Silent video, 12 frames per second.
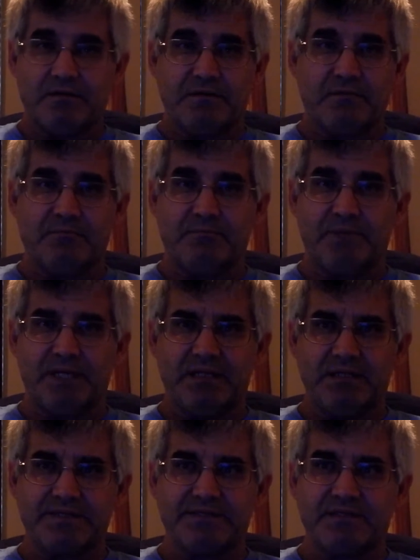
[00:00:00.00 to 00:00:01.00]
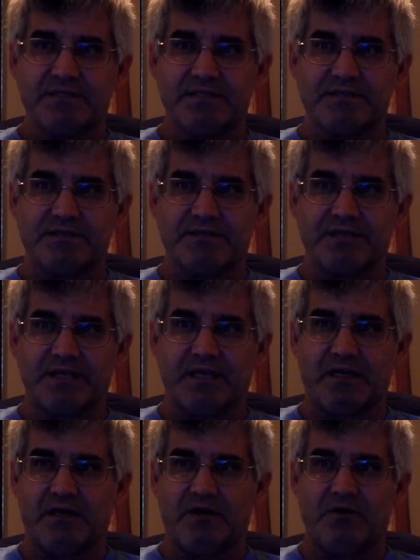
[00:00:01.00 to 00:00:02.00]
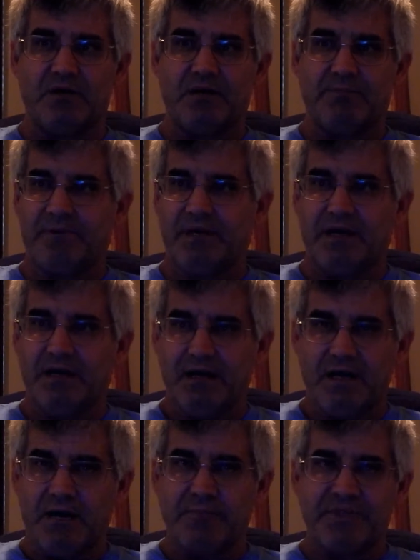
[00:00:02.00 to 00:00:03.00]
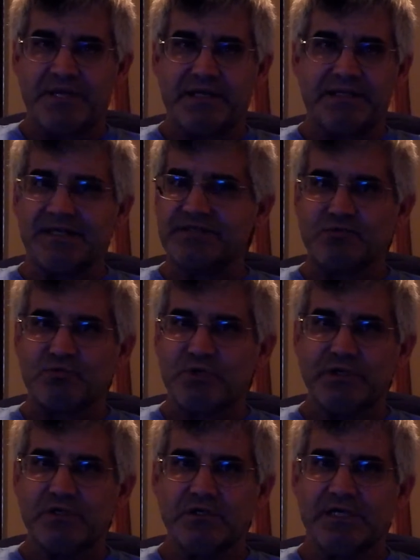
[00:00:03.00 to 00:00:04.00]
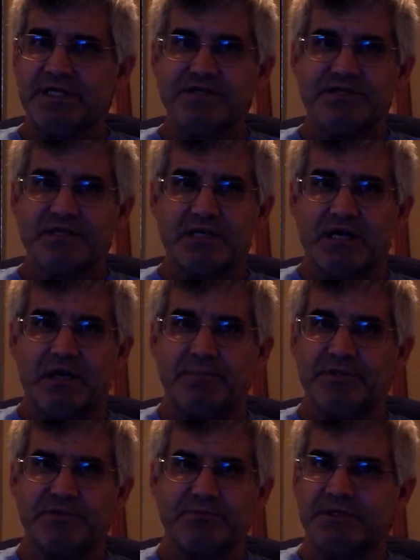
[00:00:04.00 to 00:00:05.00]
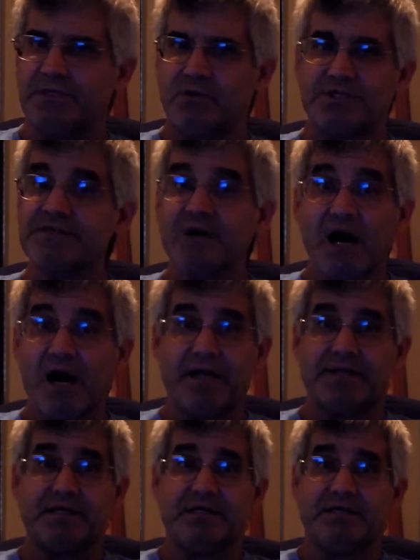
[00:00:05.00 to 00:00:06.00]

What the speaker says: may listen to this and think, oh, I'm thinking that's a real easy accomplishment. No, it's not.